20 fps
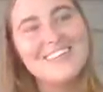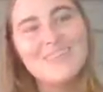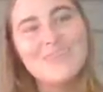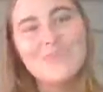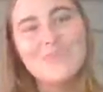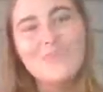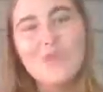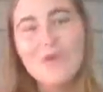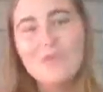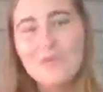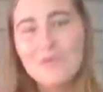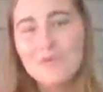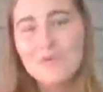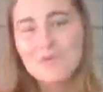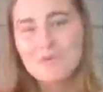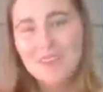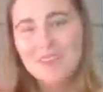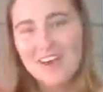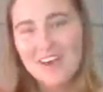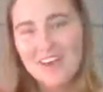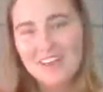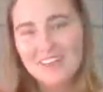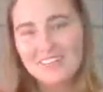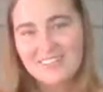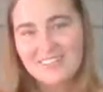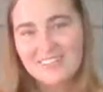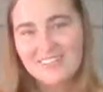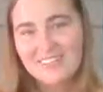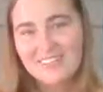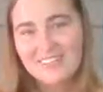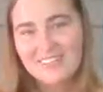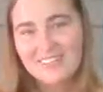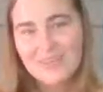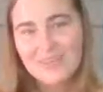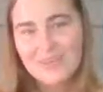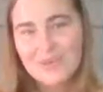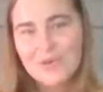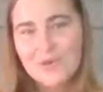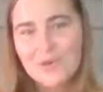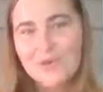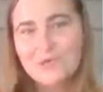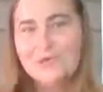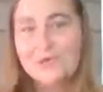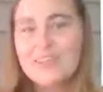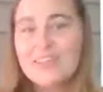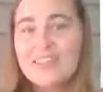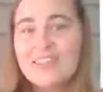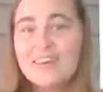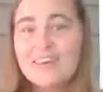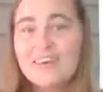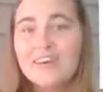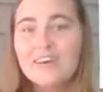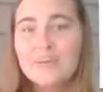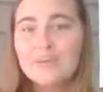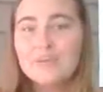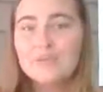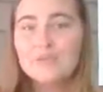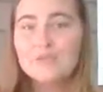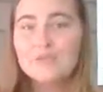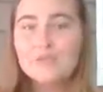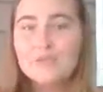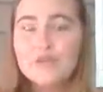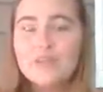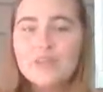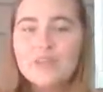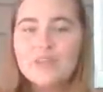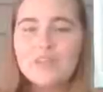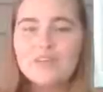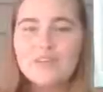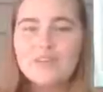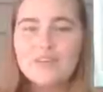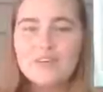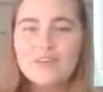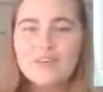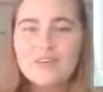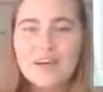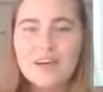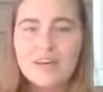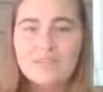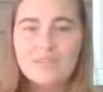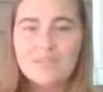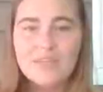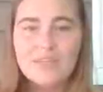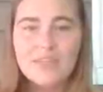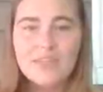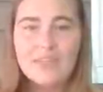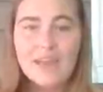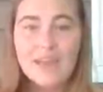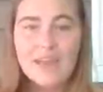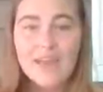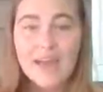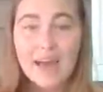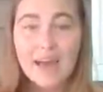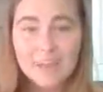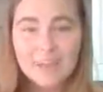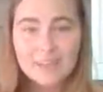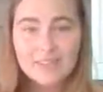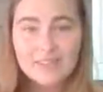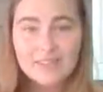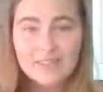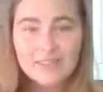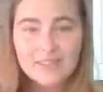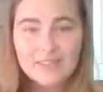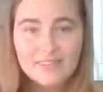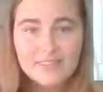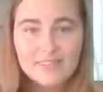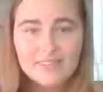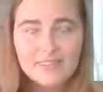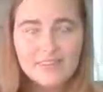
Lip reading: So maybe we find when we think of those moments in our lives when that happens,